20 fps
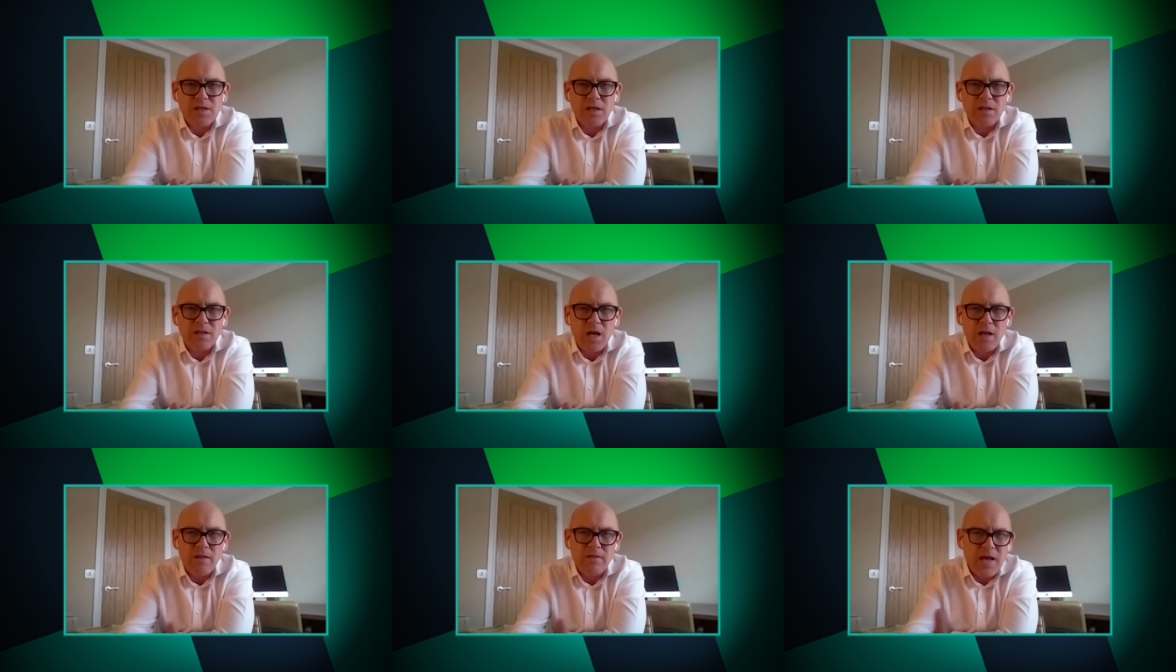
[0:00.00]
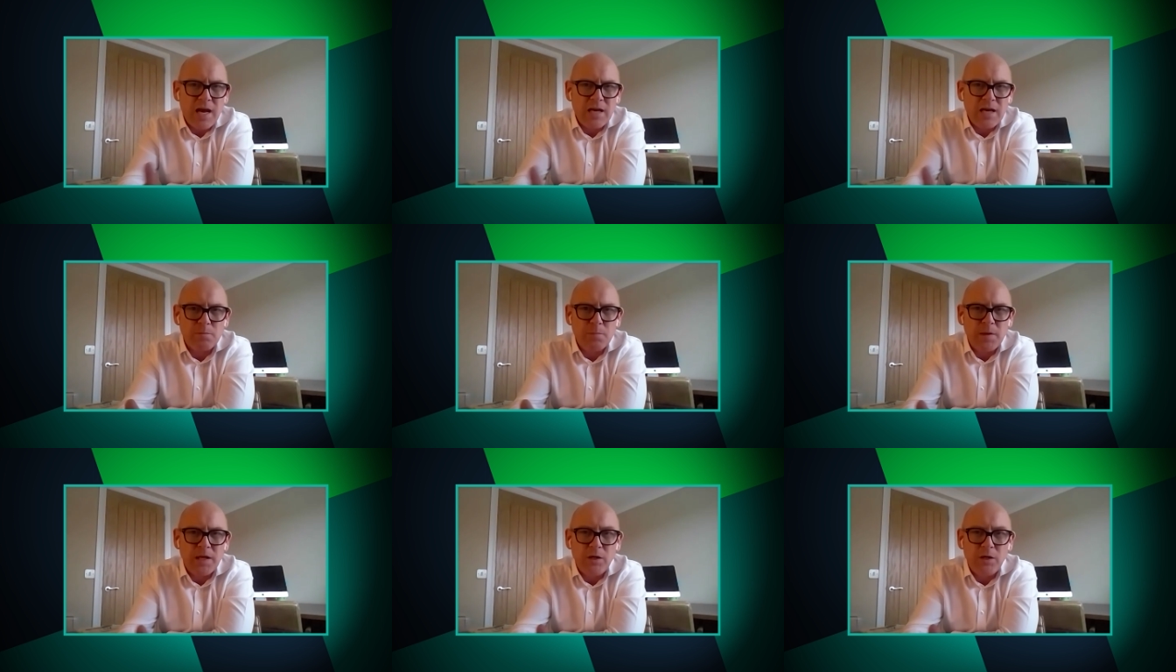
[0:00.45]
And, and
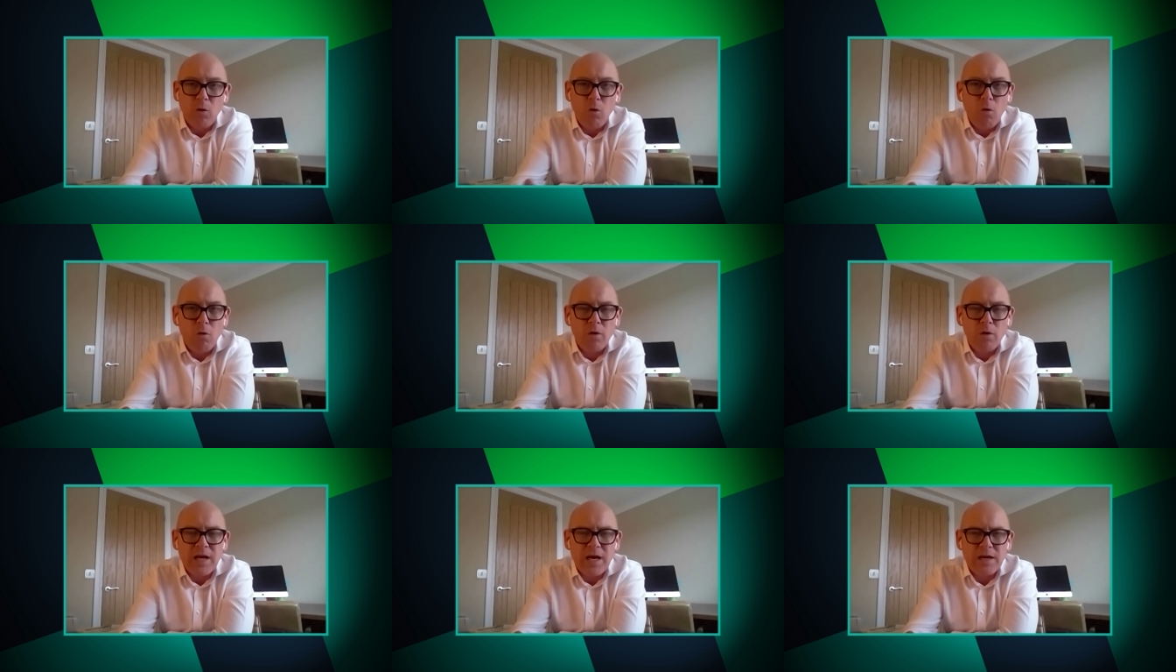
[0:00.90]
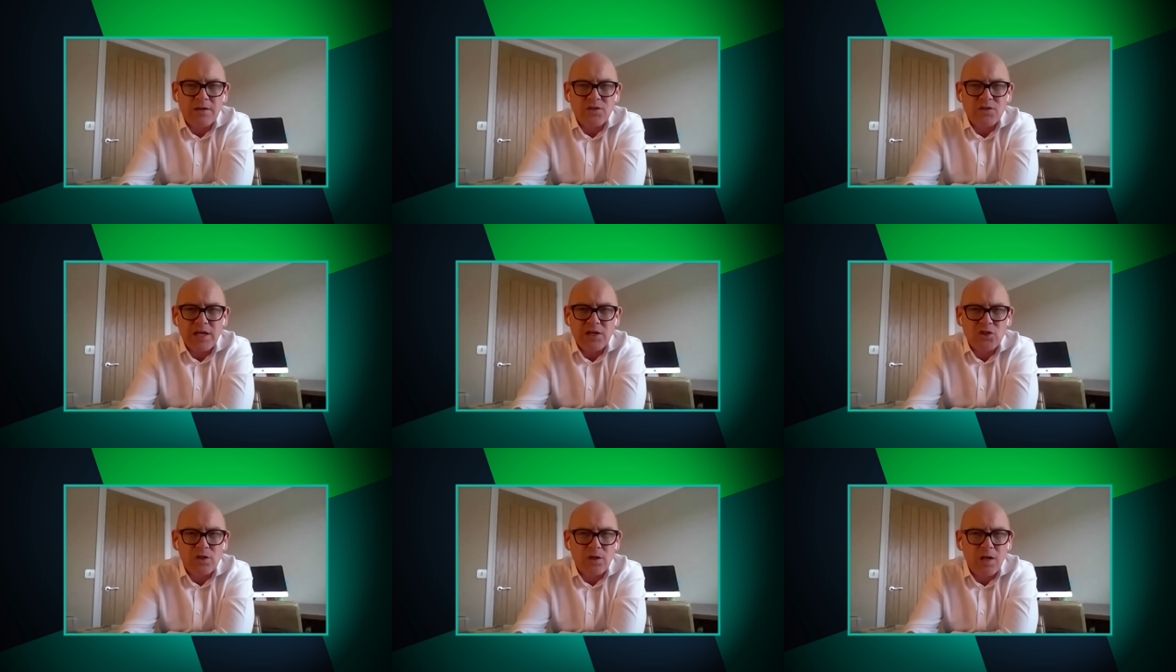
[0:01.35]
that's been
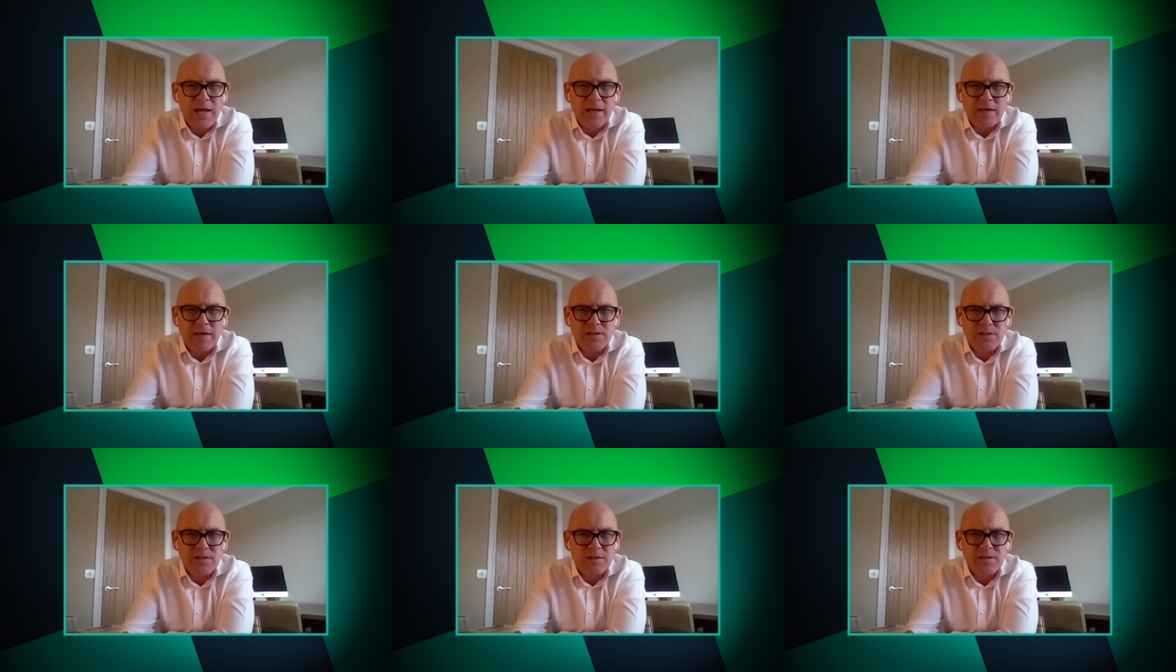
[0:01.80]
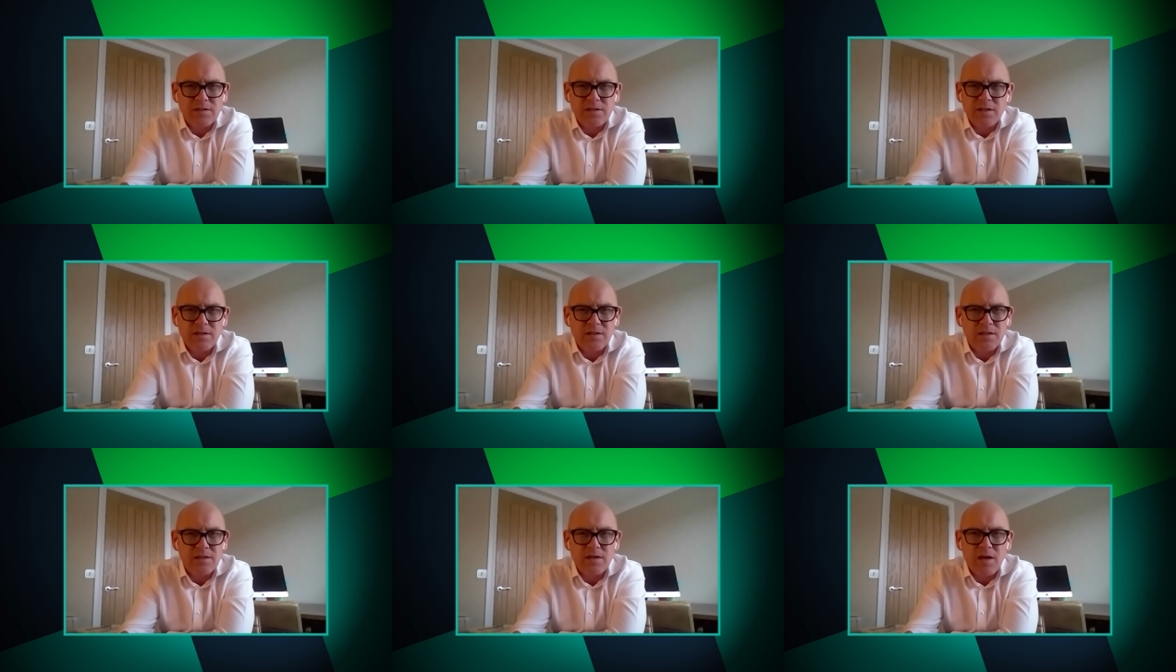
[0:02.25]
organizational excellence
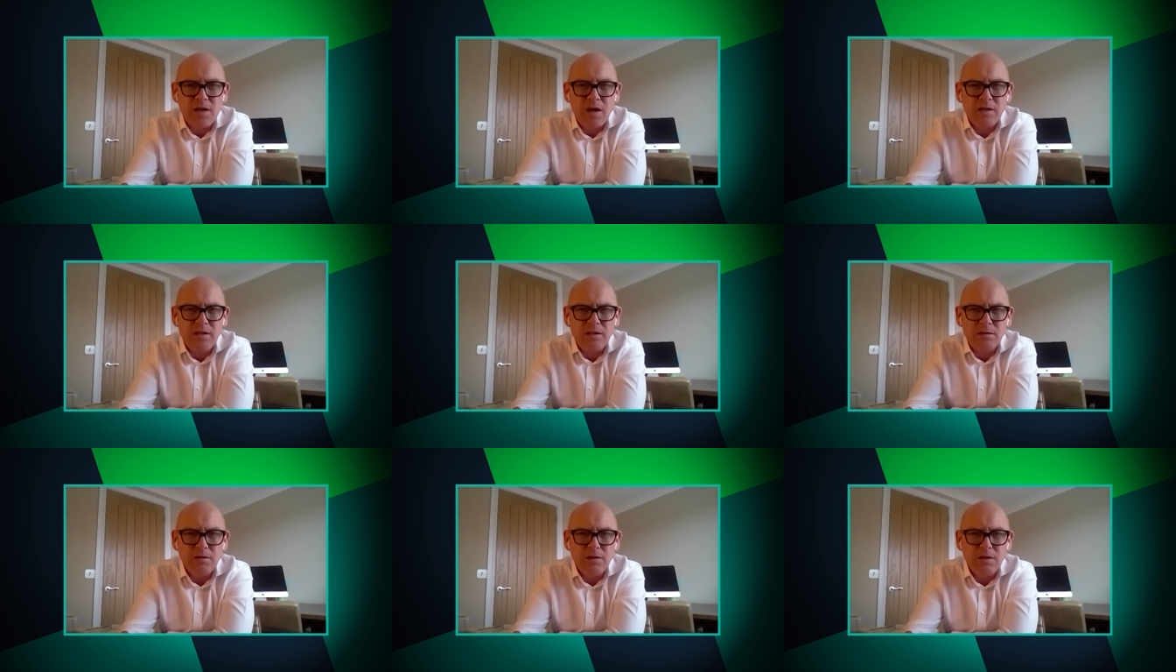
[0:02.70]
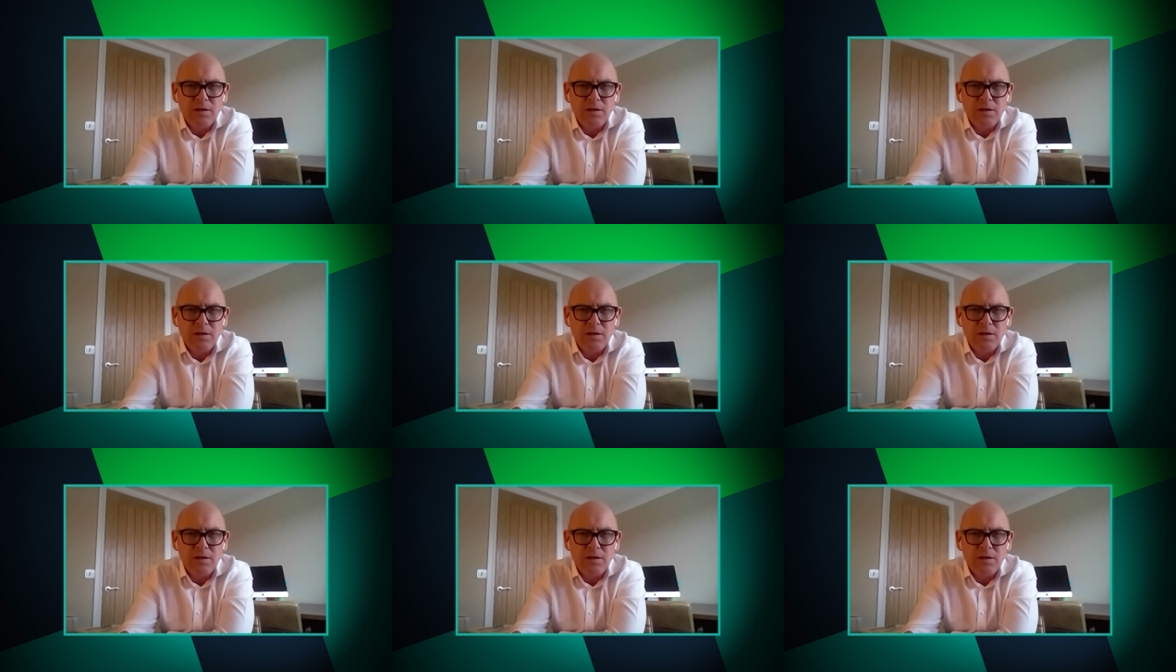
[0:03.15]
and design.